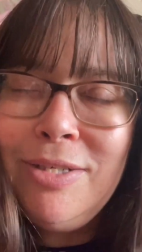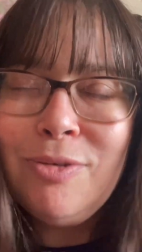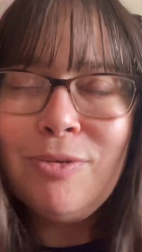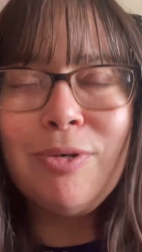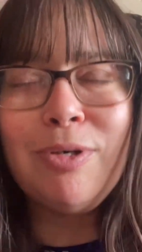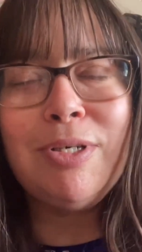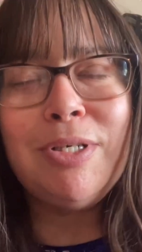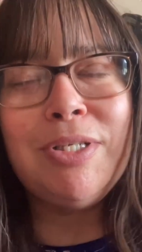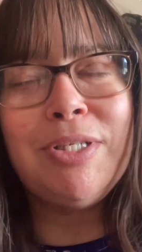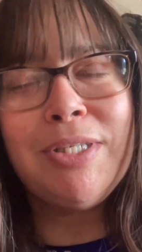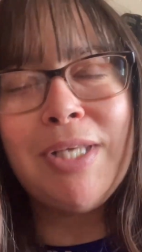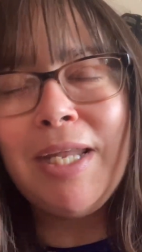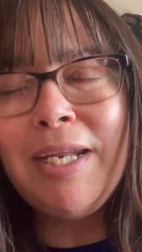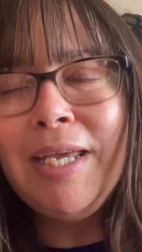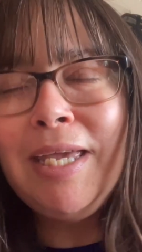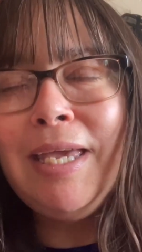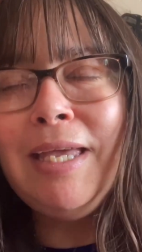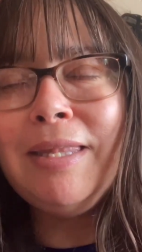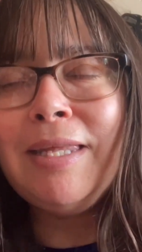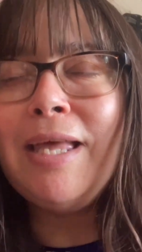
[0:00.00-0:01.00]
or it's
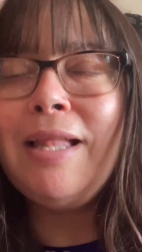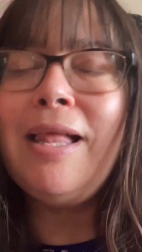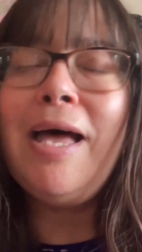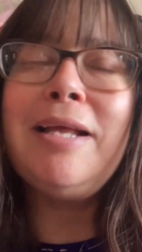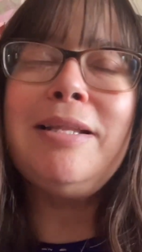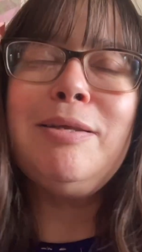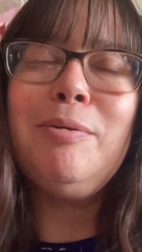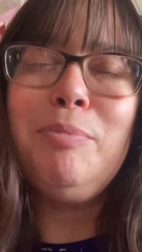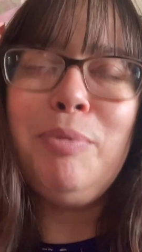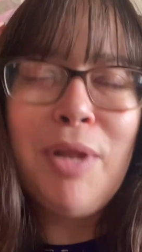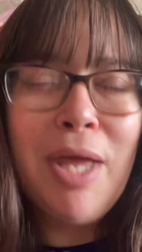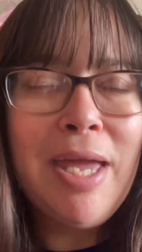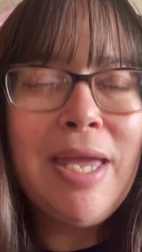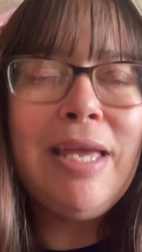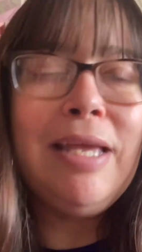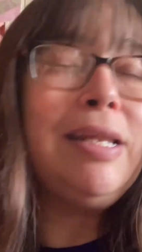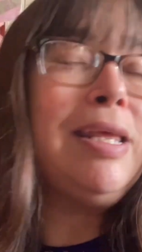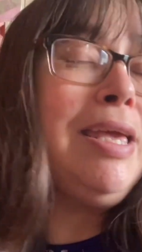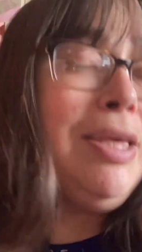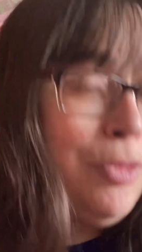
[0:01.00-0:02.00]
sunny and they like to
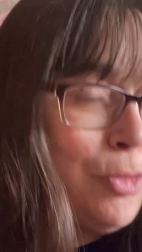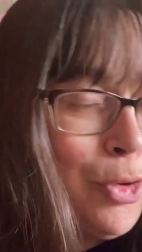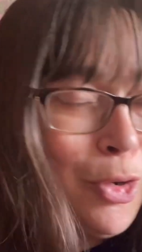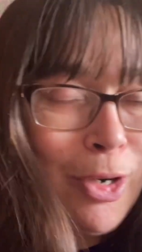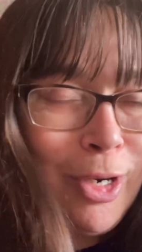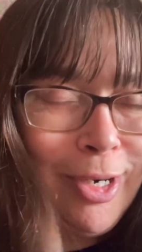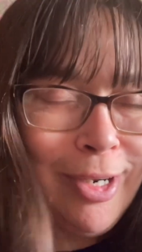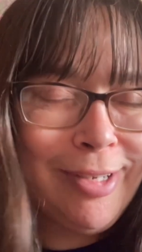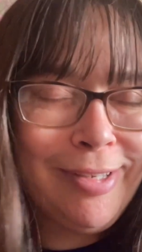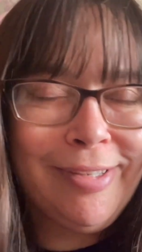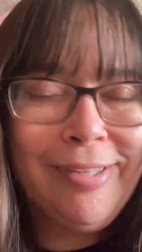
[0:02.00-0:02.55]
play in either.